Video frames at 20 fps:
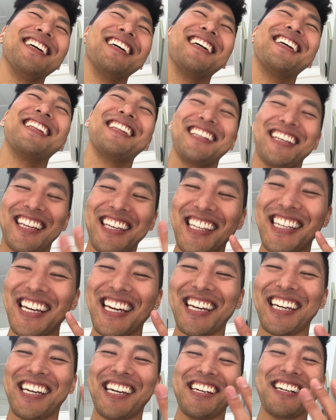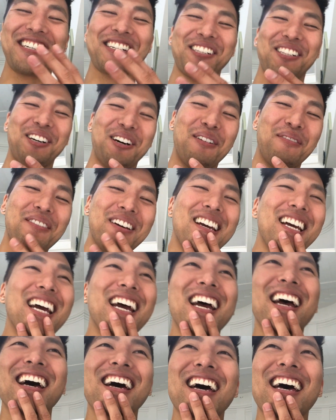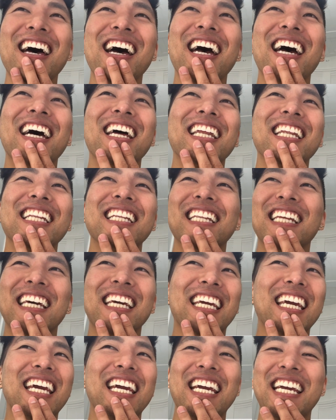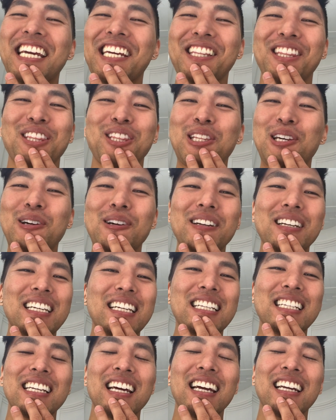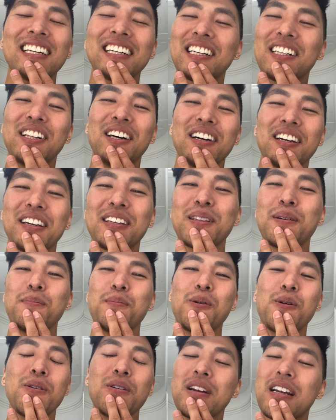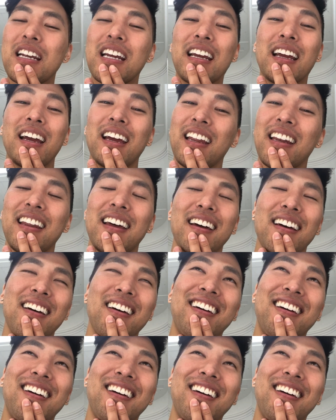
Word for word: in the KitKat Club at like 8:30, 9 o'clock in the morning. And